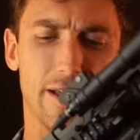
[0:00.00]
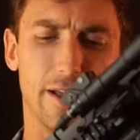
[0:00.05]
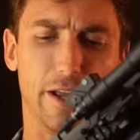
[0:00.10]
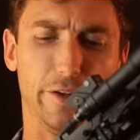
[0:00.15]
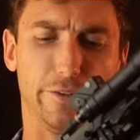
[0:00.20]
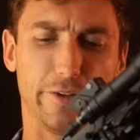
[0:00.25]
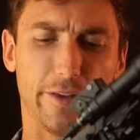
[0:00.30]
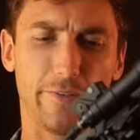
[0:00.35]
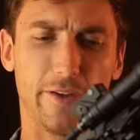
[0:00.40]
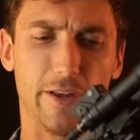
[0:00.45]

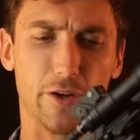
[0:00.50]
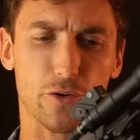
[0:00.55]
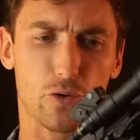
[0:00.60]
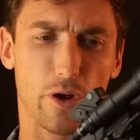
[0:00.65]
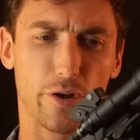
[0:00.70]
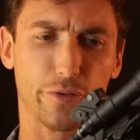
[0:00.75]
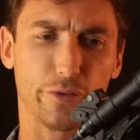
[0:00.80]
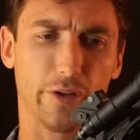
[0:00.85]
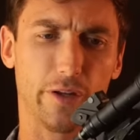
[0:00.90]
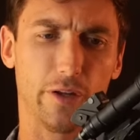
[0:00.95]
It's definitely
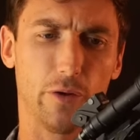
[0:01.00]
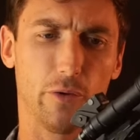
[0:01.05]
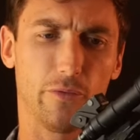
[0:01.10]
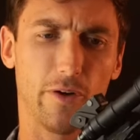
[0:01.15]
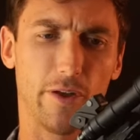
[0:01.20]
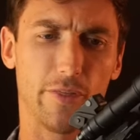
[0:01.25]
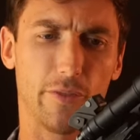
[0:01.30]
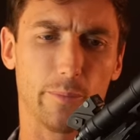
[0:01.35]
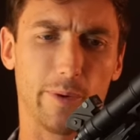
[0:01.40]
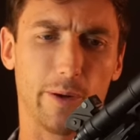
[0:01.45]
interesting. You'll
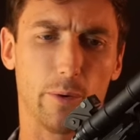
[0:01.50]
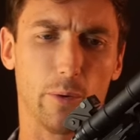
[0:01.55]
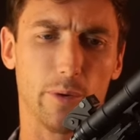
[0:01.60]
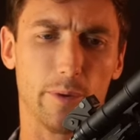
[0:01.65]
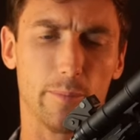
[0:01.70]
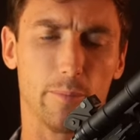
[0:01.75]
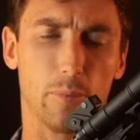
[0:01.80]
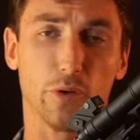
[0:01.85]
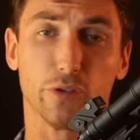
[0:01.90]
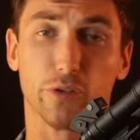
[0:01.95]
find the recoil
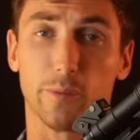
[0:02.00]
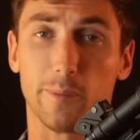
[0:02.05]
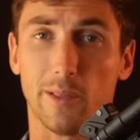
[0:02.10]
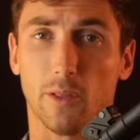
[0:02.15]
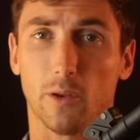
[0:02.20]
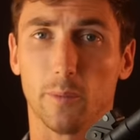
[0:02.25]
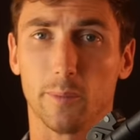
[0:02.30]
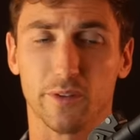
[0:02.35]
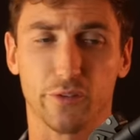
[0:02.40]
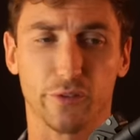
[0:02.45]
impulse to be a
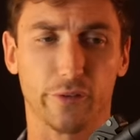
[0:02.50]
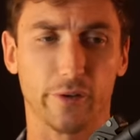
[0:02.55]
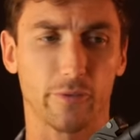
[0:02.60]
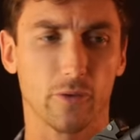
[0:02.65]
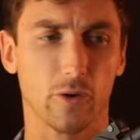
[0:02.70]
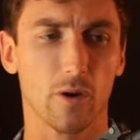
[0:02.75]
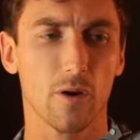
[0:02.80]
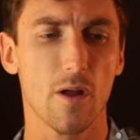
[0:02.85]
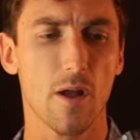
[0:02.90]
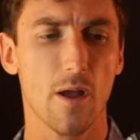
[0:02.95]
little bit
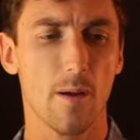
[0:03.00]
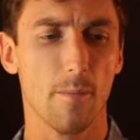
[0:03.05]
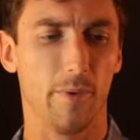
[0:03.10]
stiffer,